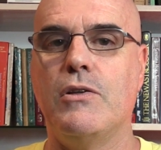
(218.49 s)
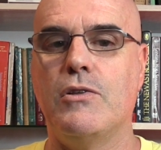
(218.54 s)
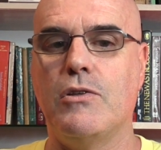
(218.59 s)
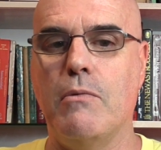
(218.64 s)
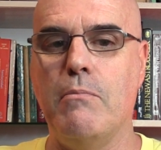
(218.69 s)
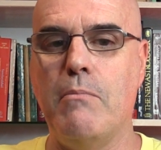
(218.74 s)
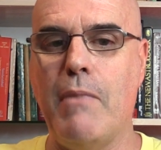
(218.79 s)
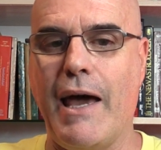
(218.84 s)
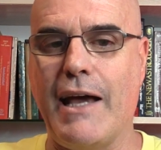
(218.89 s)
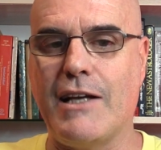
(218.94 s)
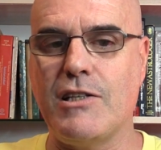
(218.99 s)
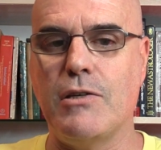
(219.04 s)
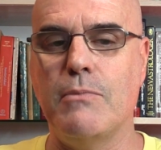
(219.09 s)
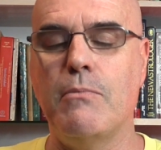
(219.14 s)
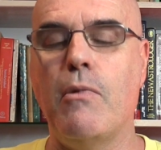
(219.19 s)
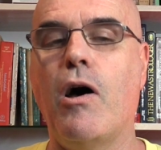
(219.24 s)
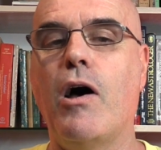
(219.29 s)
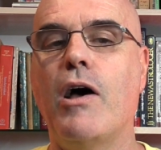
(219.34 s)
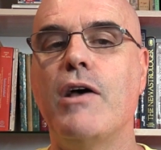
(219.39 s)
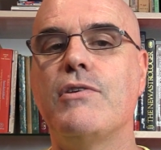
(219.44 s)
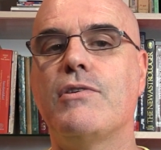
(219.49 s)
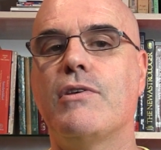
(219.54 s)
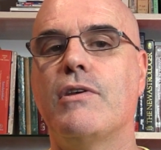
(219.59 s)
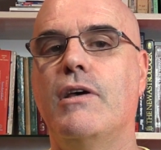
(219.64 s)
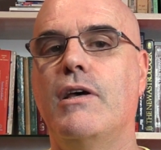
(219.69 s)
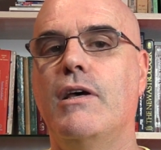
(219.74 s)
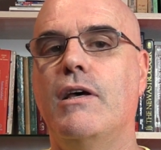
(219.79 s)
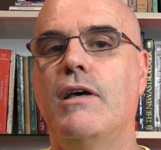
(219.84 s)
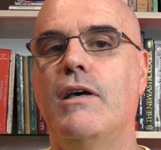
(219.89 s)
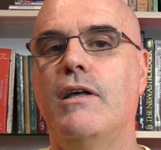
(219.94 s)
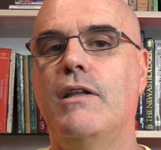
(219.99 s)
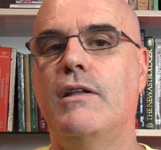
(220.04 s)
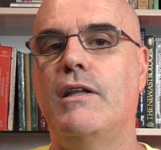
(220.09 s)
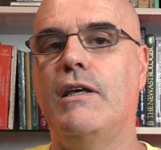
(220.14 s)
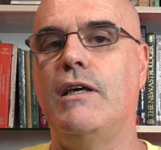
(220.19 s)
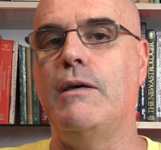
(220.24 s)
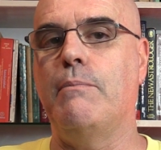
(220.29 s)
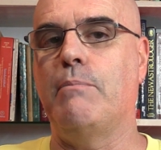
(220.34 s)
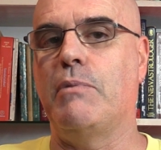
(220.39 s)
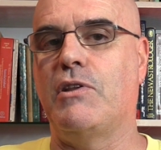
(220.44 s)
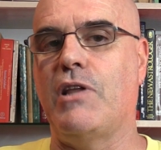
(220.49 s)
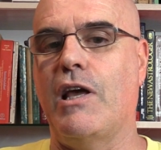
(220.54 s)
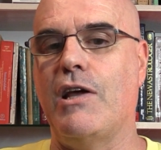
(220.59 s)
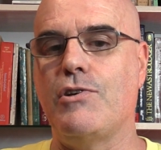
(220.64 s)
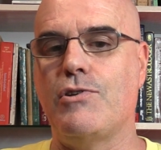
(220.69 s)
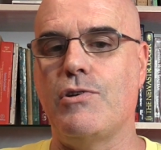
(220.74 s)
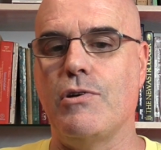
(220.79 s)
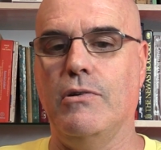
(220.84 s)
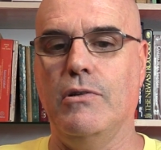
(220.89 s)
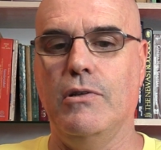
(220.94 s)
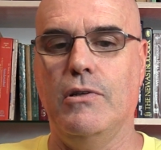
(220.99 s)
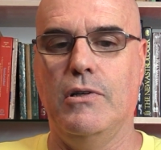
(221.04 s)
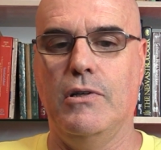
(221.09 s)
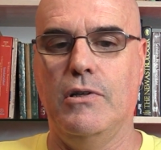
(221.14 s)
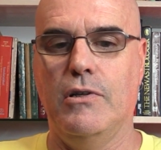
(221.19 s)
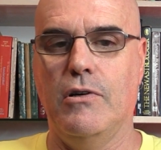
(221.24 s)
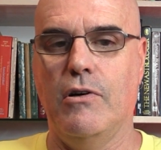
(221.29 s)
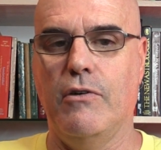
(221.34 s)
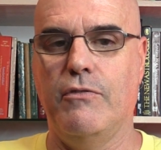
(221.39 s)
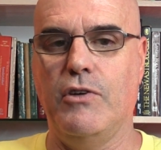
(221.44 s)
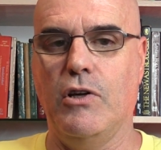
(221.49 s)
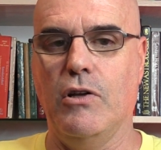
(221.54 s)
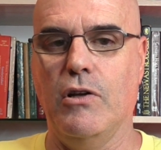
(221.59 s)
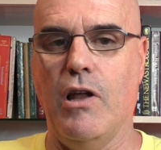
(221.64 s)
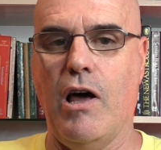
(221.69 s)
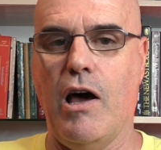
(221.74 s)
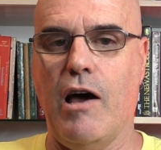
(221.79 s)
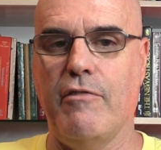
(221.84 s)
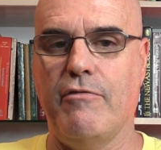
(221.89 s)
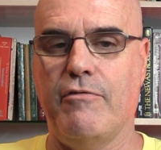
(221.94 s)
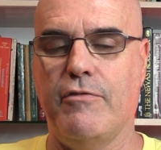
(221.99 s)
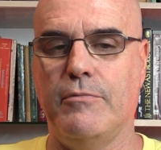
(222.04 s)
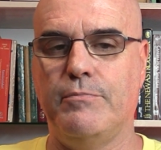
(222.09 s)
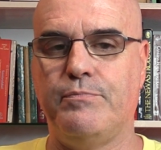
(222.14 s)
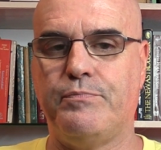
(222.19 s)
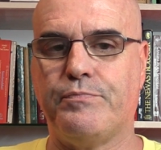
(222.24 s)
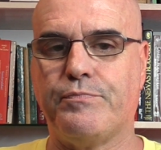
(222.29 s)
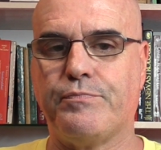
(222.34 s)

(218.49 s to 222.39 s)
to maximize the potential of your life.